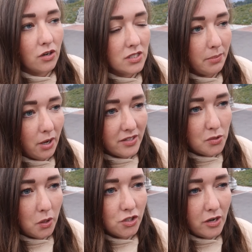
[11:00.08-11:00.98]
to cross the border
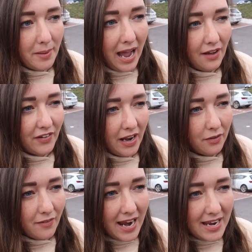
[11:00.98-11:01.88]
into Austria in about half an
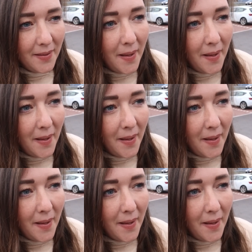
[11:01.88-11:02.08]
hour, right?